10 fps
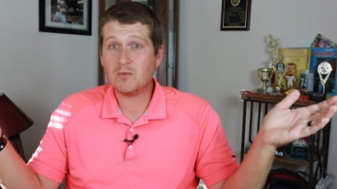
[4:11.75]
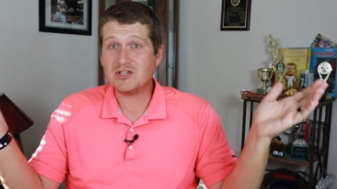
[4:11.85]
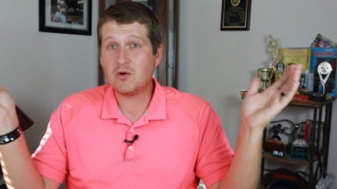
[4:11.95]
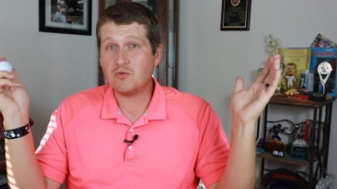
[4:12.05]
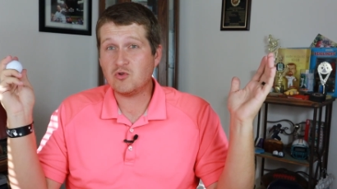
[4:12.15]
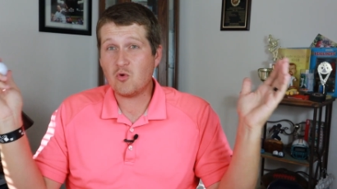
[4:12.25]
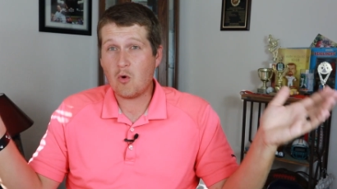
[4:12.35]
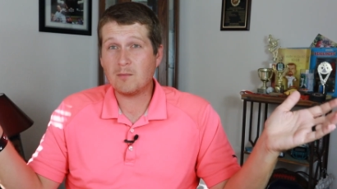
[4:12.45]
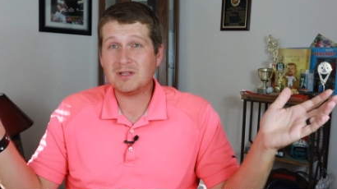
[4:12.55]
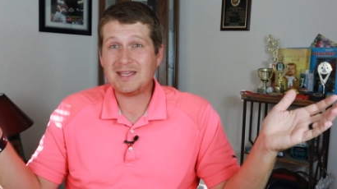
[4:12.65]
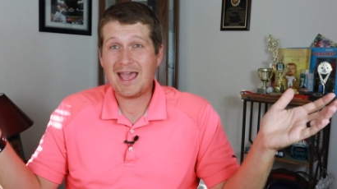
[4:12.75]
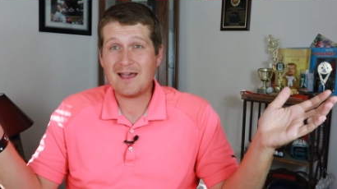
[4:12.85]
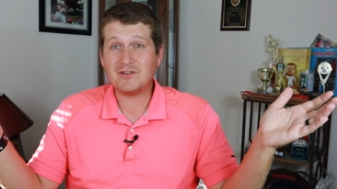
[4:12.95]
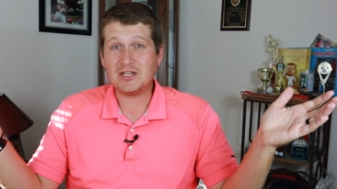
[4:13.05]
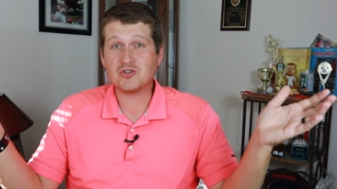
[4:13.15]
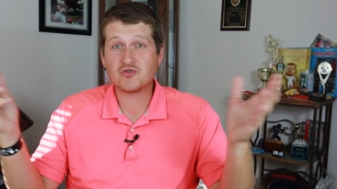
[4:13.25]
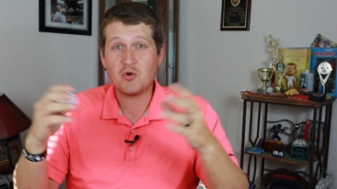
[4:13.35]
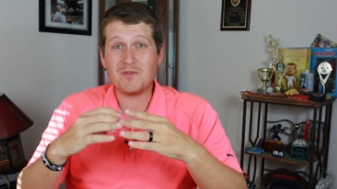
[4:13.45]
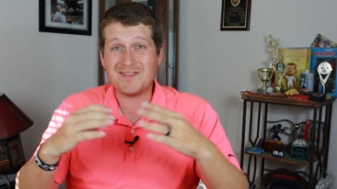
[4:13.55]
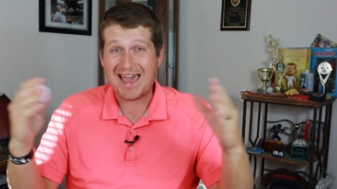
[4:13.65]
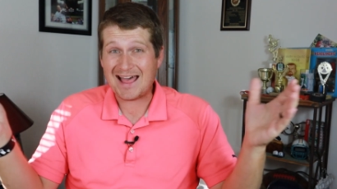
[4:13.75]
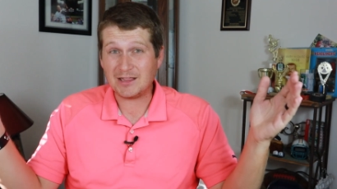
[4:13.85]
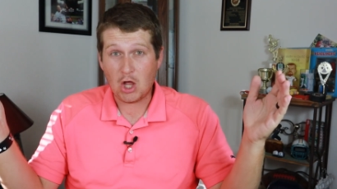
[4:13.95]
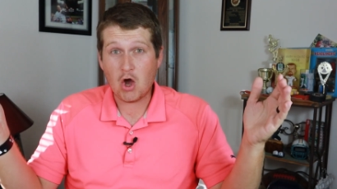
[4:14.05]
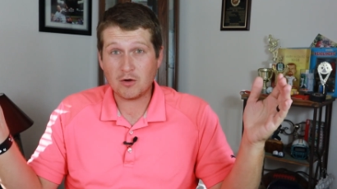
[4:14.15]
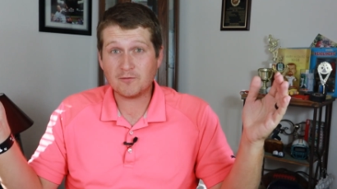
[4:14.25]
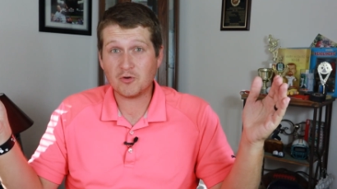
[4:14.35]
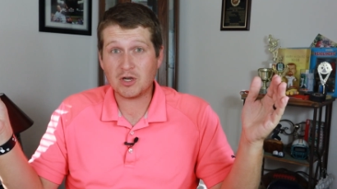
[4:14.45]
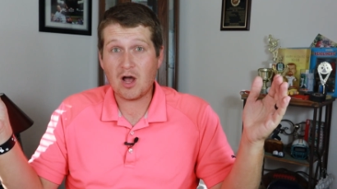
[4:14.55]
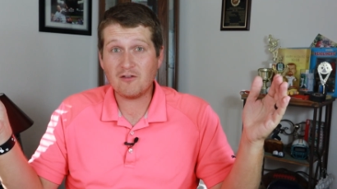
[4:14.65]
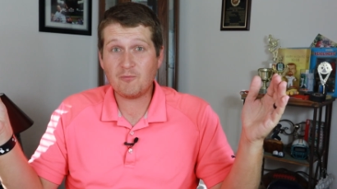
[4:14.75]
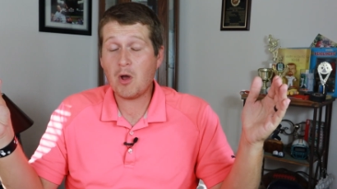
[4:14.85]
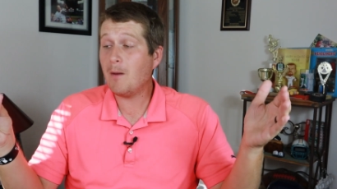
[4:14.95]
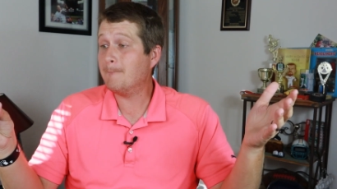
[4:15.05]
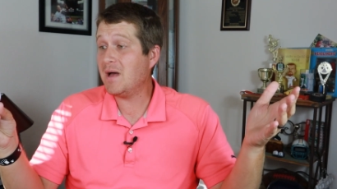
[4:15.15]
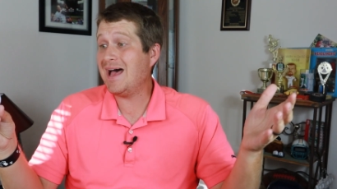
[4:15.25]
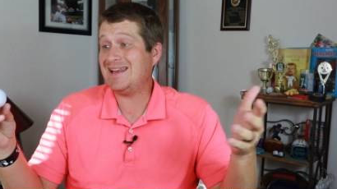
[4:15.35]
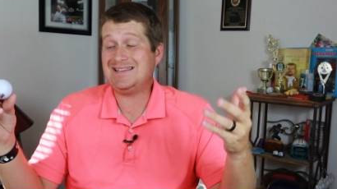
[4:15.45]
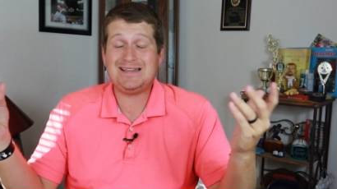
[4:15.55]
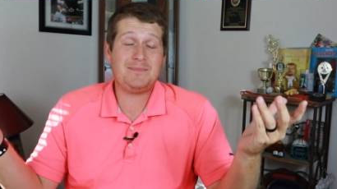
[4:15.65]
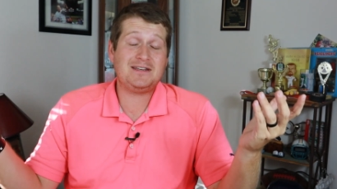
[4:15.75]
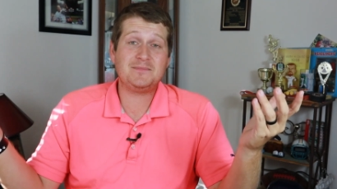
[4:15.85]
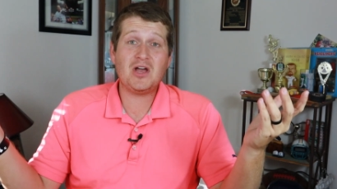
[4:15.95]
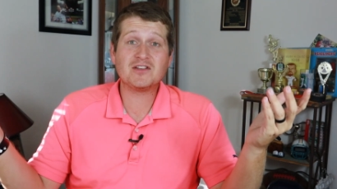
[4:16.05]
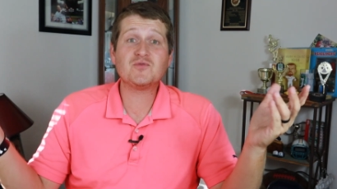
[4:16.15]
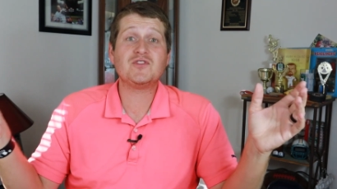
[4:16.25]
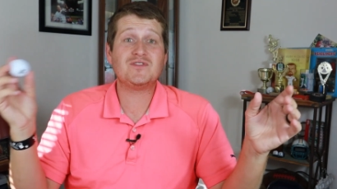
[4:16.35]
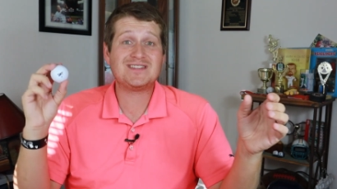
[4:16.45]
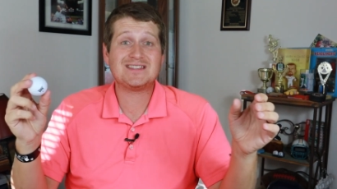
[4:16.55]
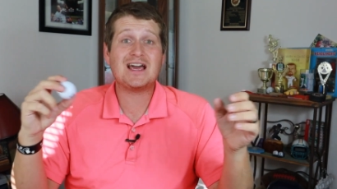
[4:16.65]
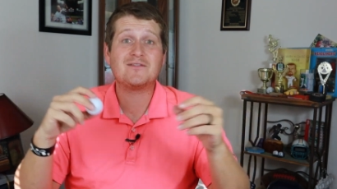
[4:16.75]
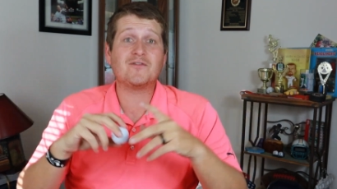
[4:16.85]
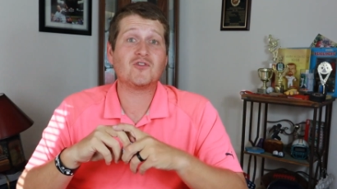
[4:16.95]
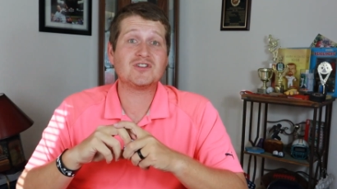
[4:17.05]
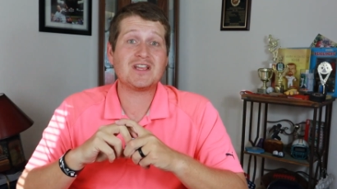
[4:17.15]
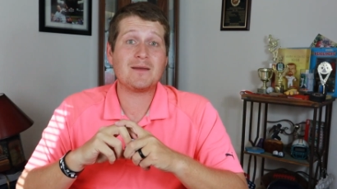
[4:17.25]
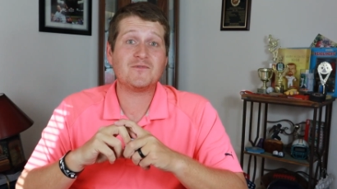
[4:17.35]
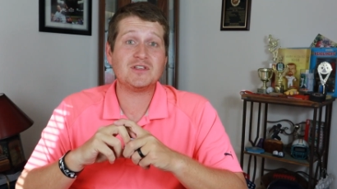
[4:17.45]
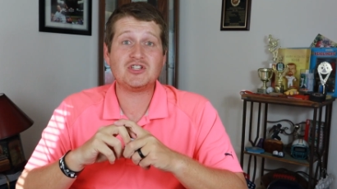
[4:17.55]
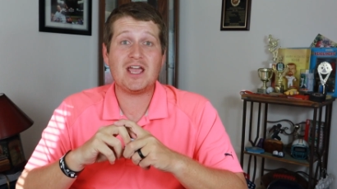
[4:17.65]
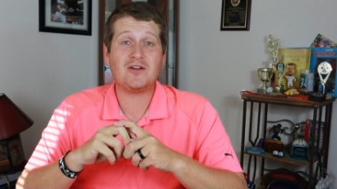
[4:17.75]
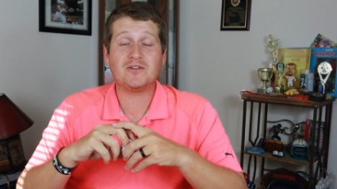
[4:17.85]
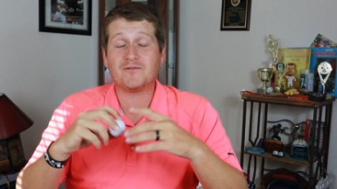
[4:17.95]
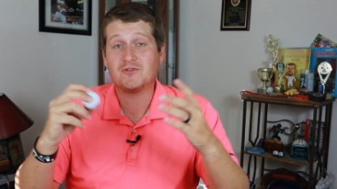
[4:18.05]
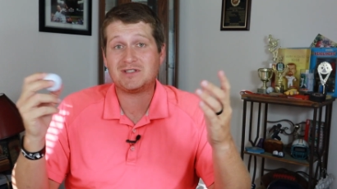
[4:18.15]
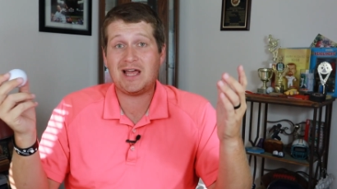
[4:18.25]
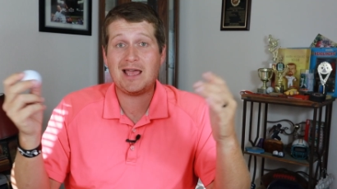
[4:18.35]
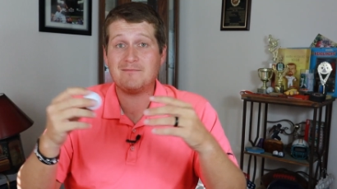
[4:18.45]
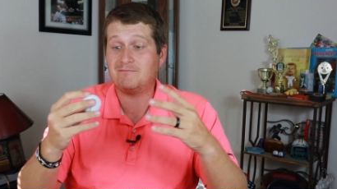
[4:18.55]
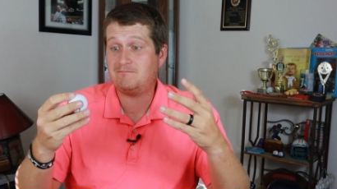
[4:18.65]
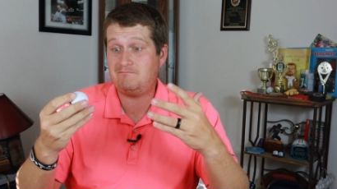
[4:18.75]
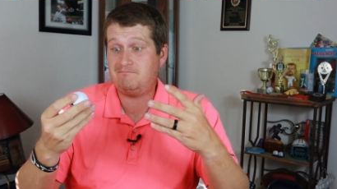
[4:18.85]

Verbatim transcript: We don't normally have an intro that long for a golf ball, but I mean, to be honest with you, this is kind of a first time for the channel and a first time